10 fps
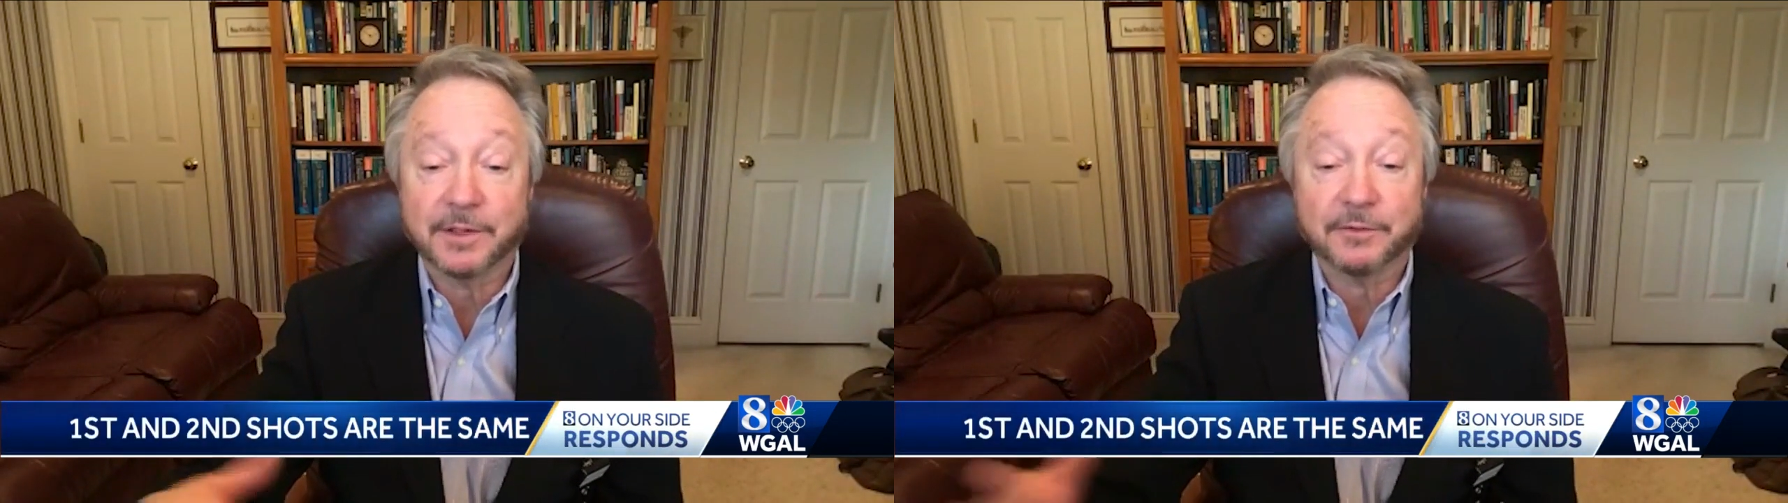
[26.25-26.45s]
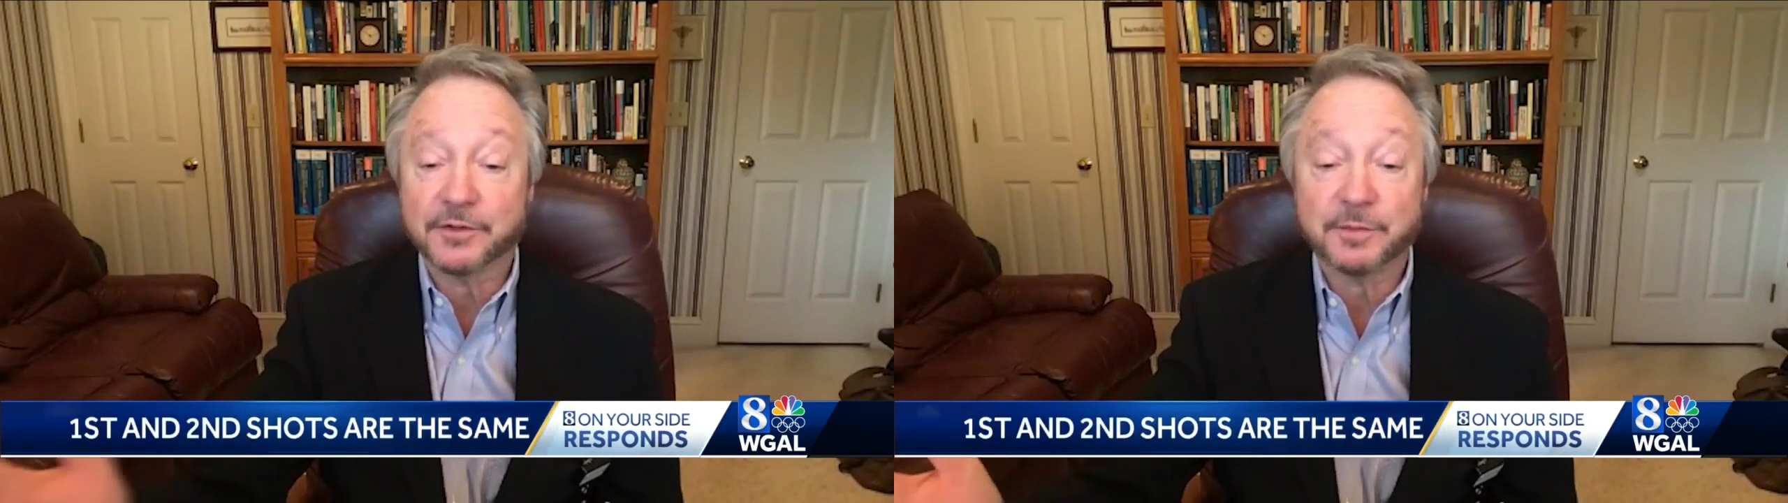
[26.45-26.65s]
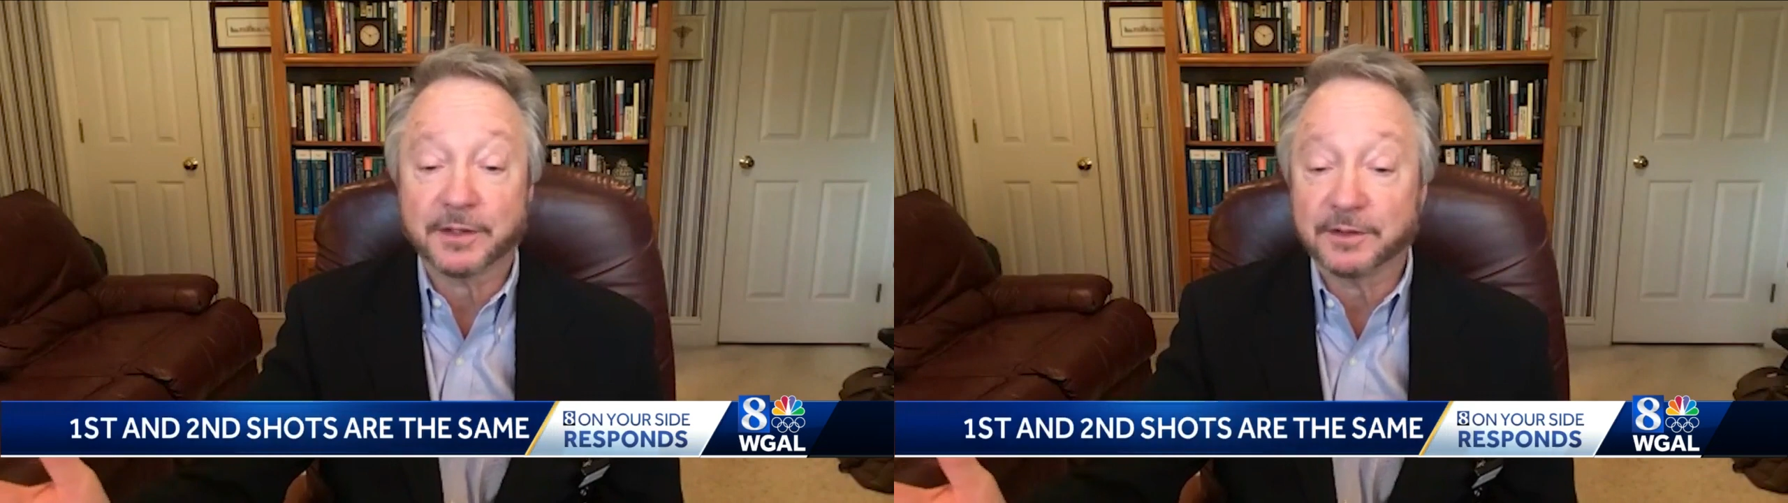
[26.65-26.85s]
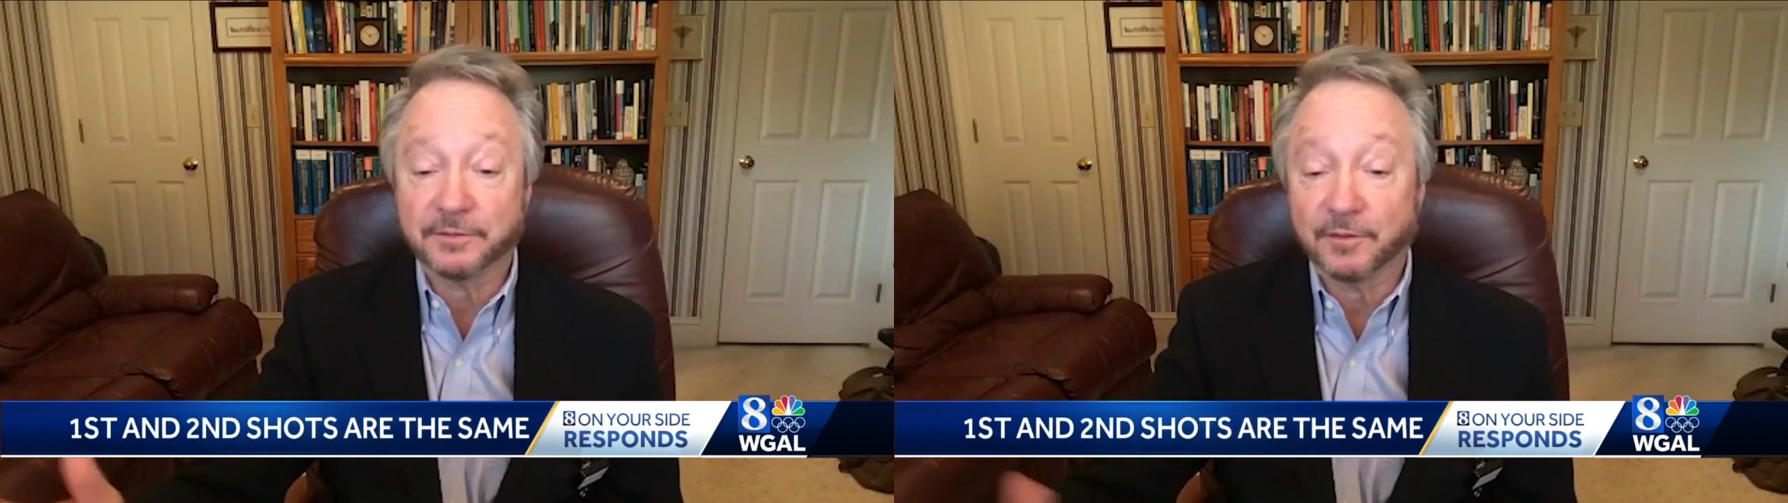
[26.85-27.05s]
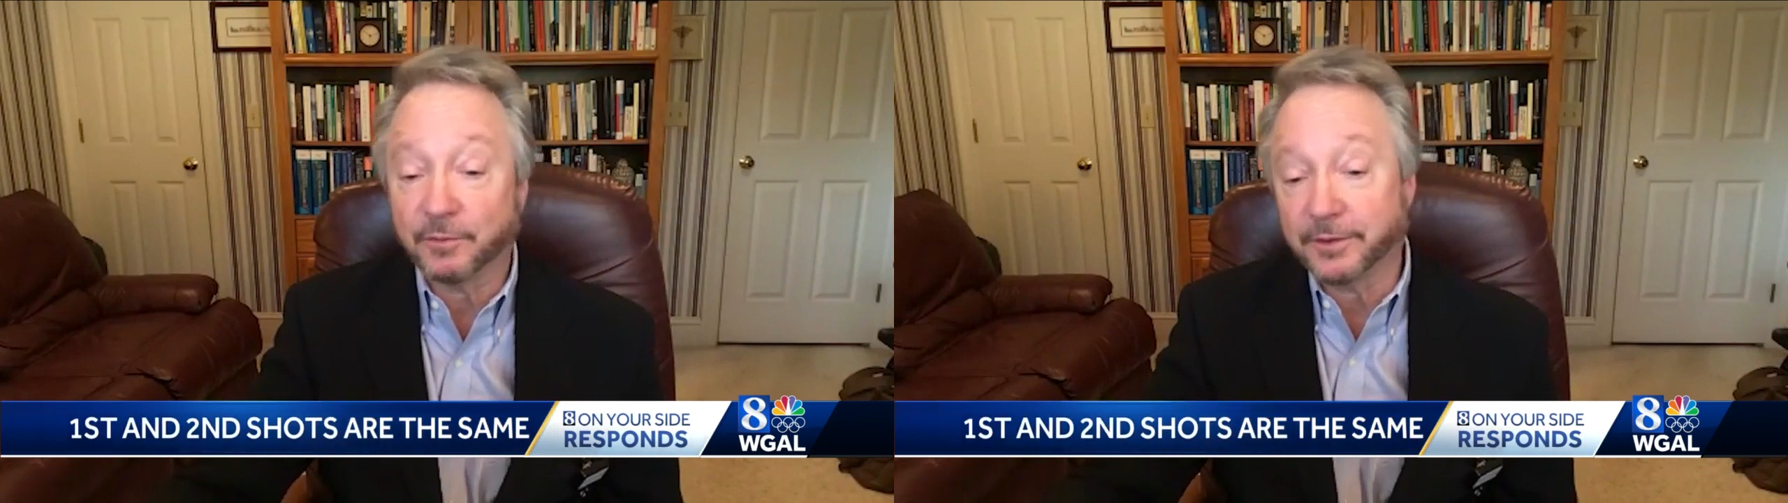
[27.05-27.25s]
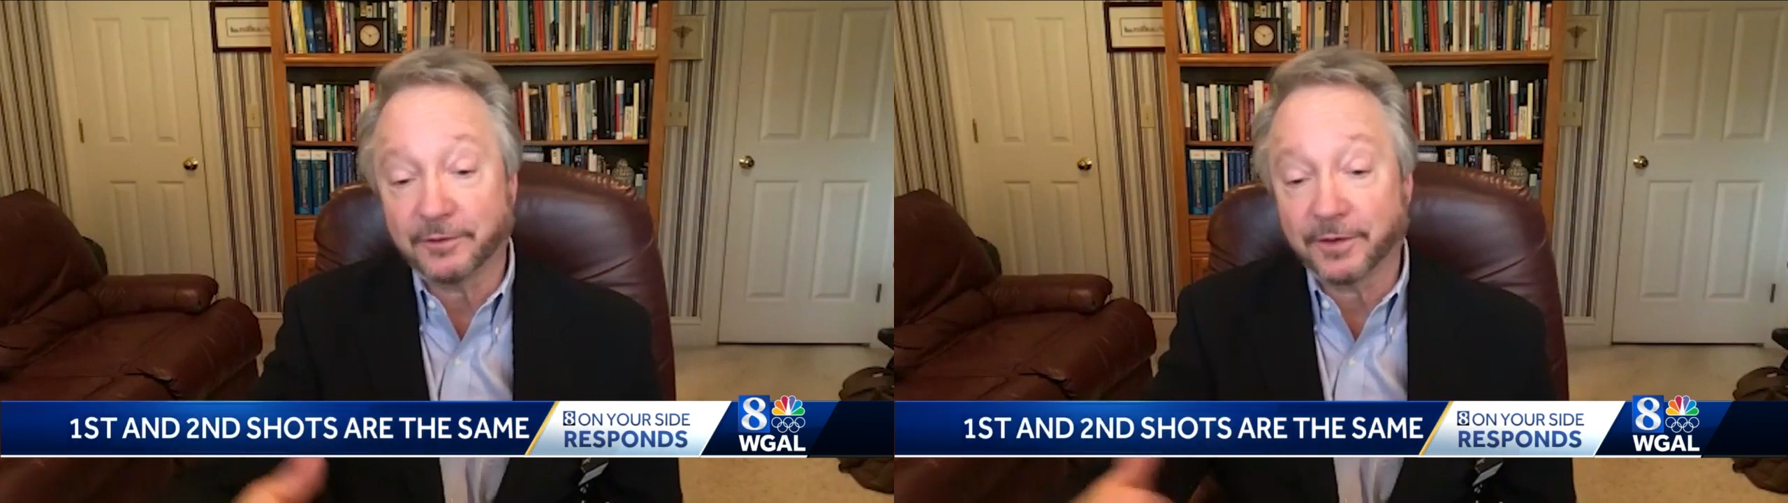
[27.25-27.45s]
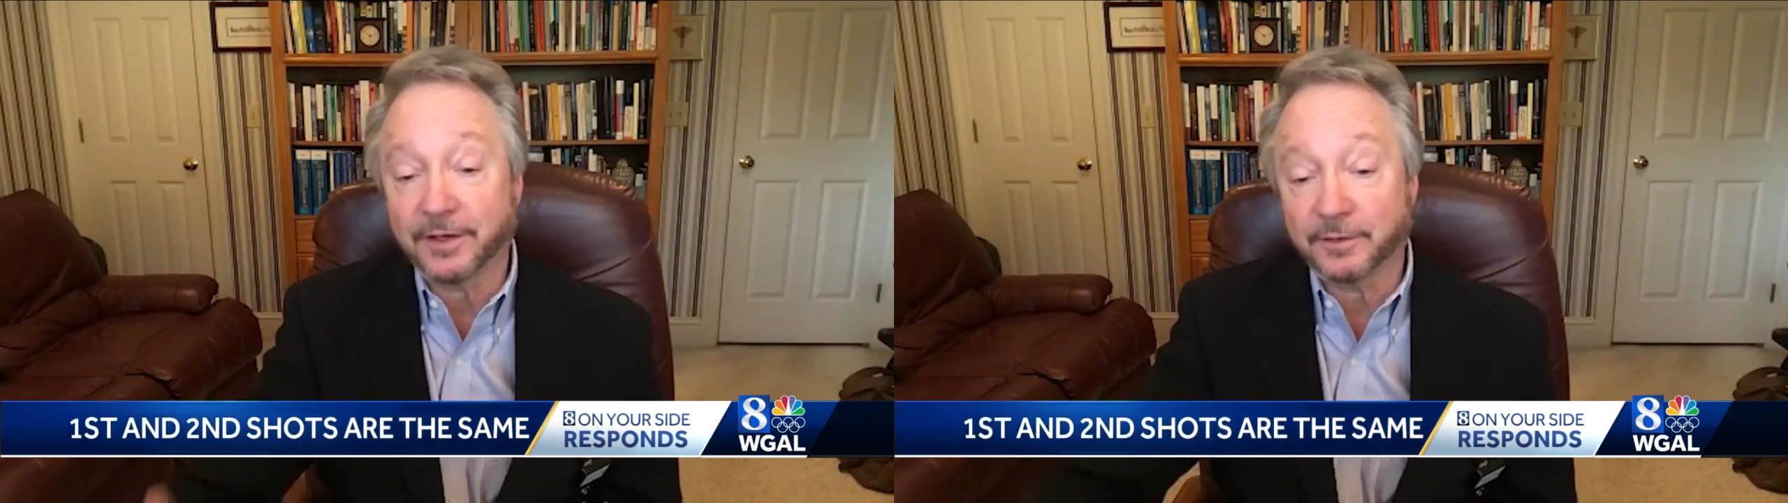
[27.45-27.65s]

irrespective of whether you're getting